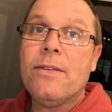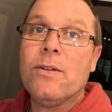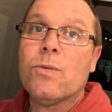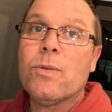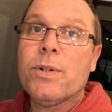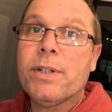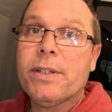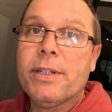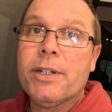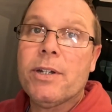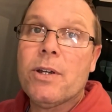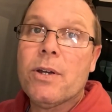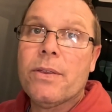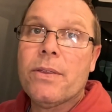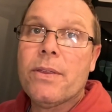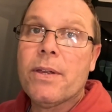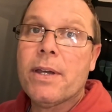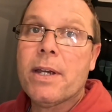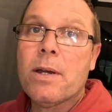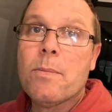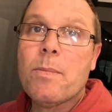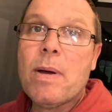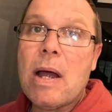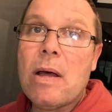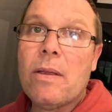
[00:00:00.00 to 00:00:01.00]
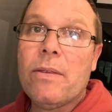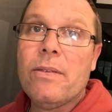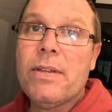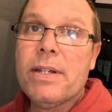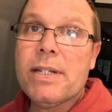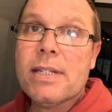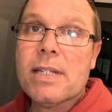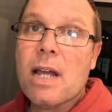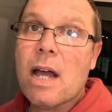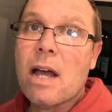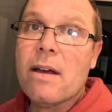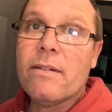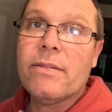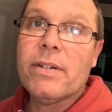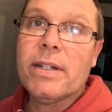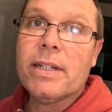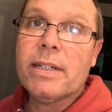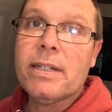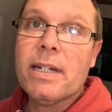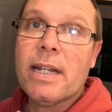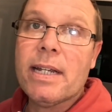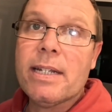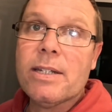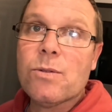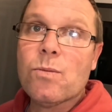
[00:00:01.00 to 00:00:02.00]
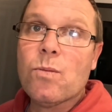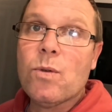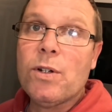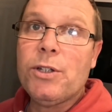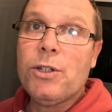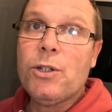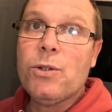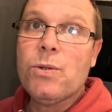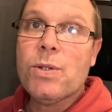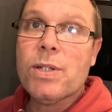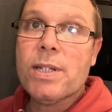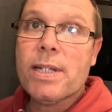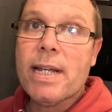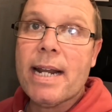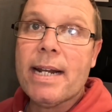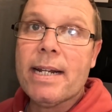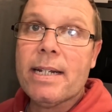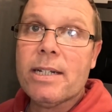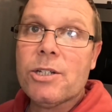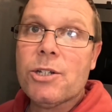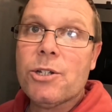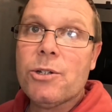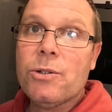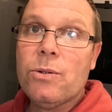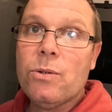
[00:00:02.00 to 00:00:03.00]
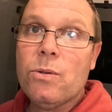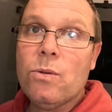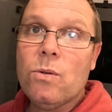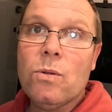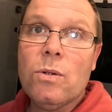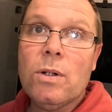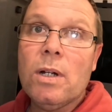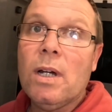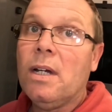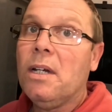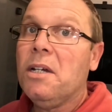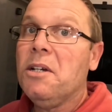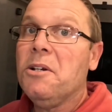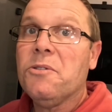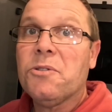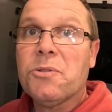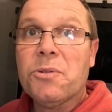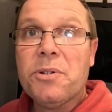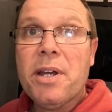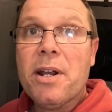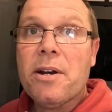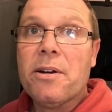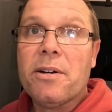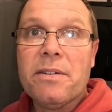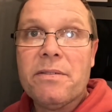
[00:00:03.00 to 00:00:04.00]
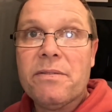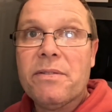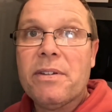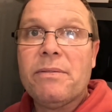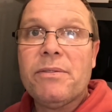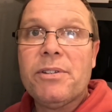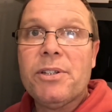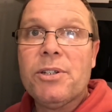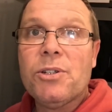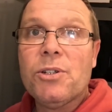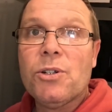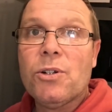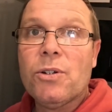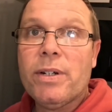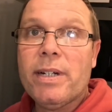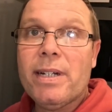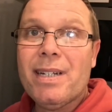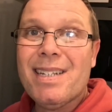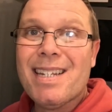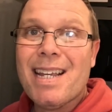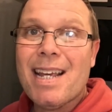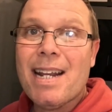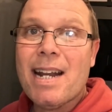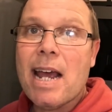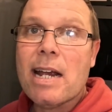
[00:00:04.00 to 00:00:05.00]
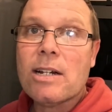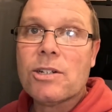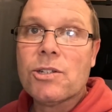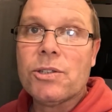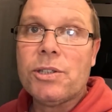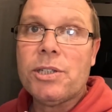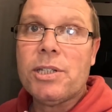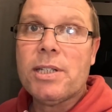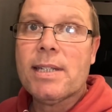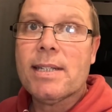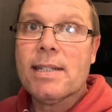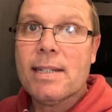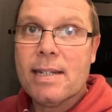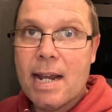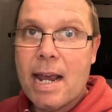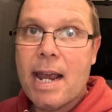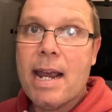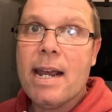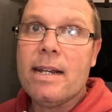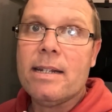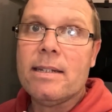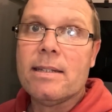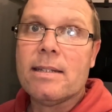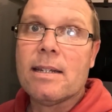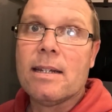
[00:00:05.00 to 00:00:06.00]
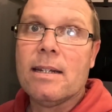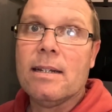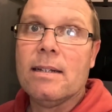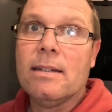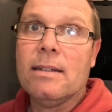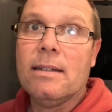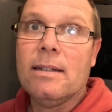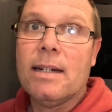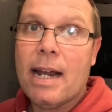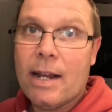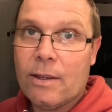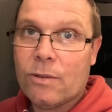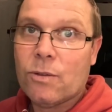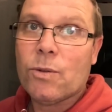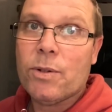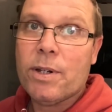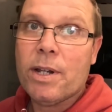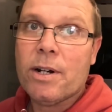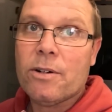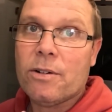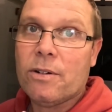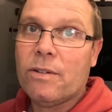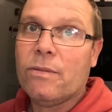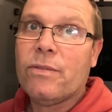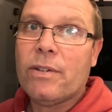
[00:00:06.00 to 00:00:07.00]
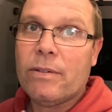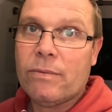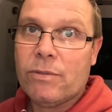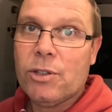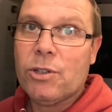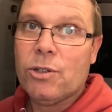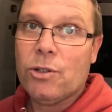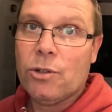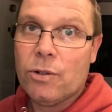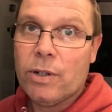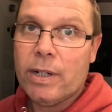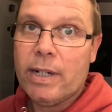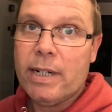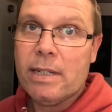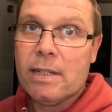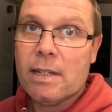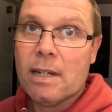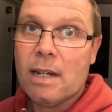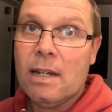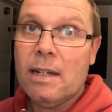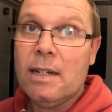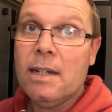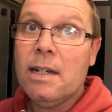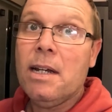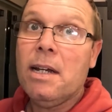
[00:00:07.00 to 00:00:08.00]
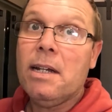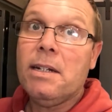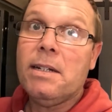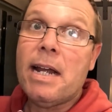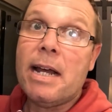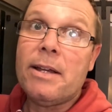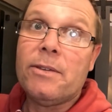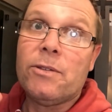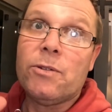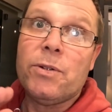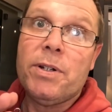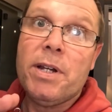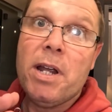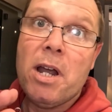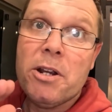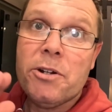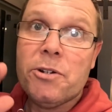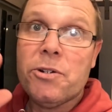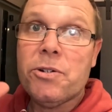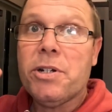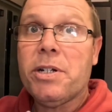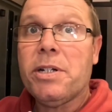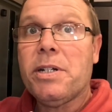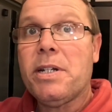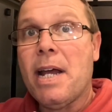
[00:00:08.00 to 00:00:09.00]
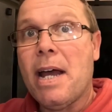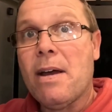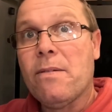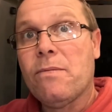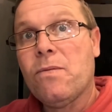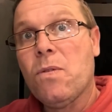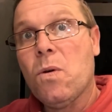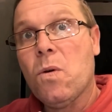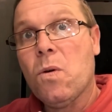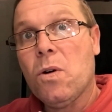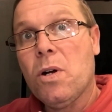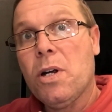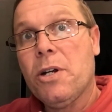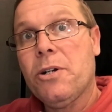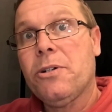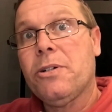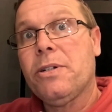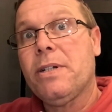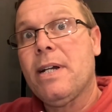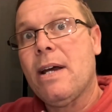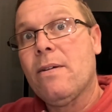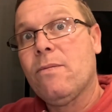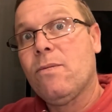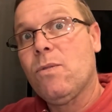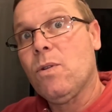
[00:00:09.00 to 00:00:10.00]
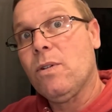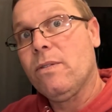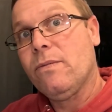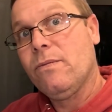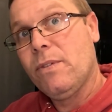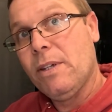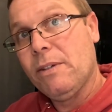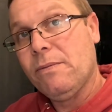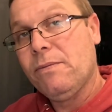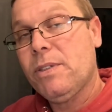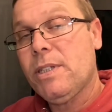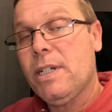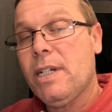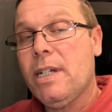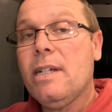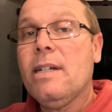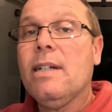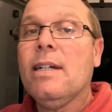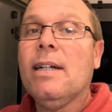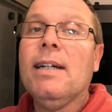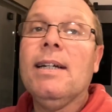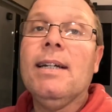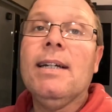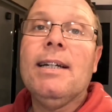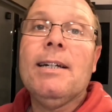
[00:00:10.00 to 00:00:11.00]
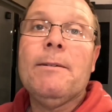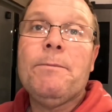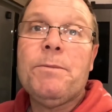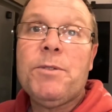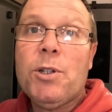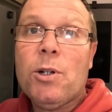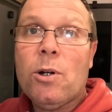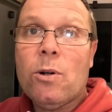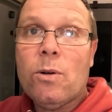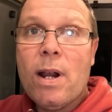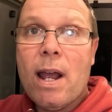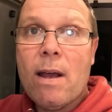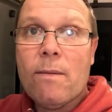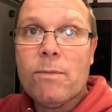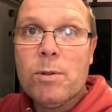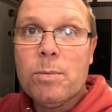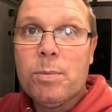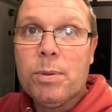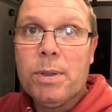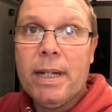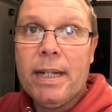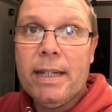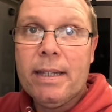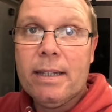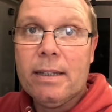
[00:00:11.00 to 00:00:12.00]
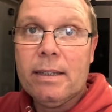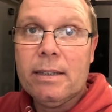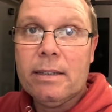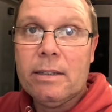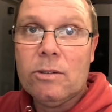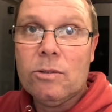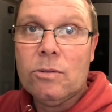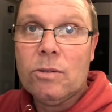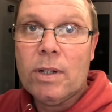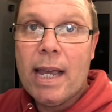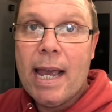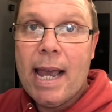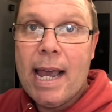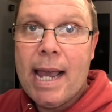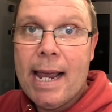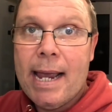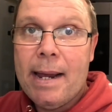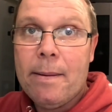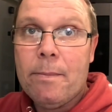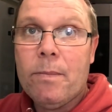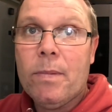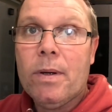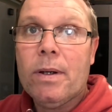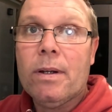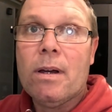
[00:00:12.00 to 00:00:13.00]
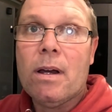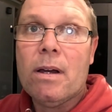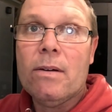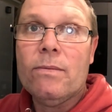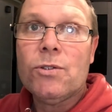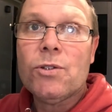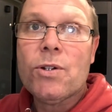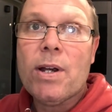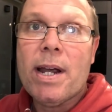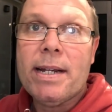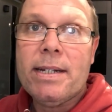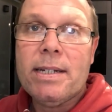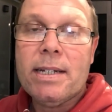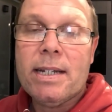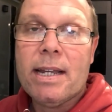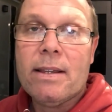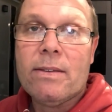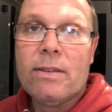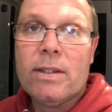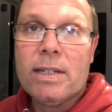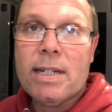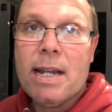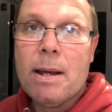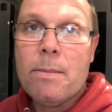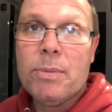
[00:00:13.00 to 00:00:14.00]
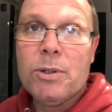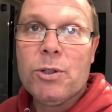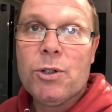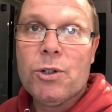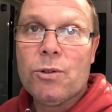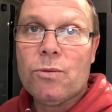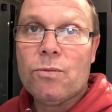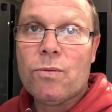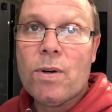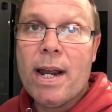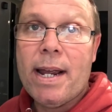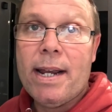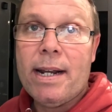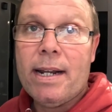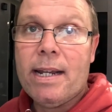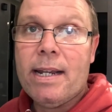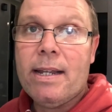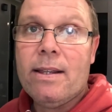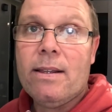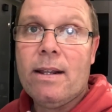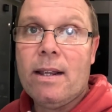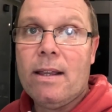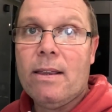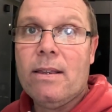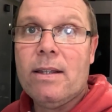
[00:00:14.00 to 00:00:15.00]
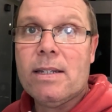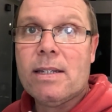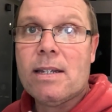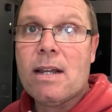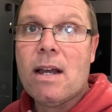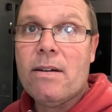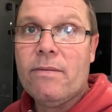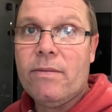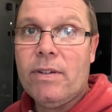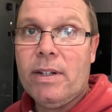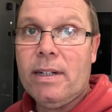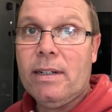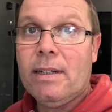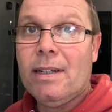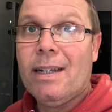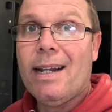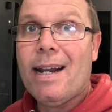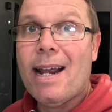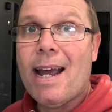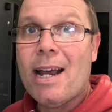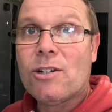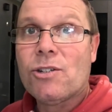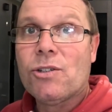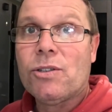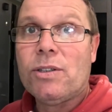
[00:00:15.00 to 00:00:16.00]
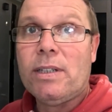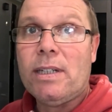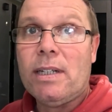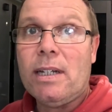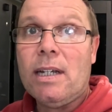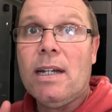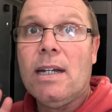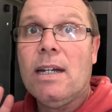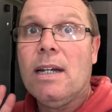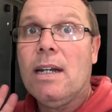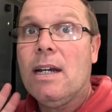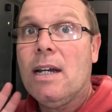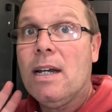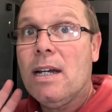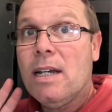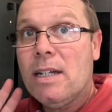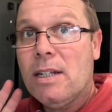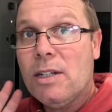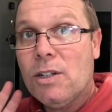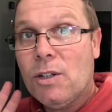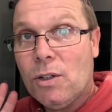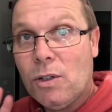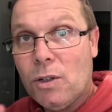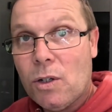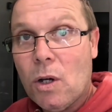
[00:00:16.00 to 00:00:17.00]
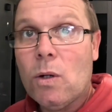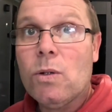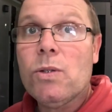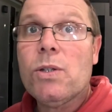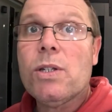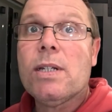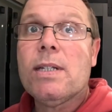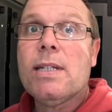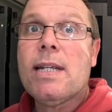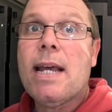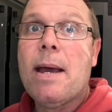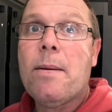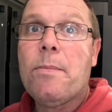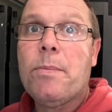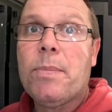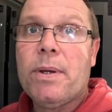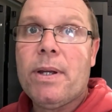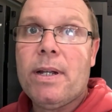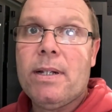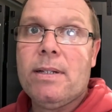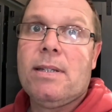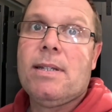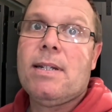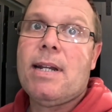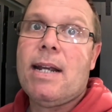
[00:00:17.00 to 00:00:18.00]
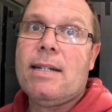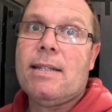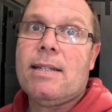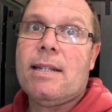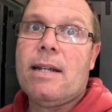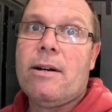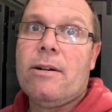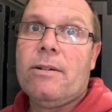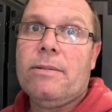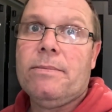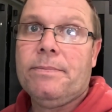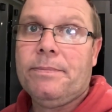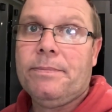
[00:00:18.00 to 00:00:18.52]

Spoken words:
the really good thing about this oven is when you set it to 350 degrees, it actually stays at 350 degrees. Not 300, not 400, not 450. You don't have to play the little game of trying to get the temperature right in this oven. It actually goes to temp and stays there.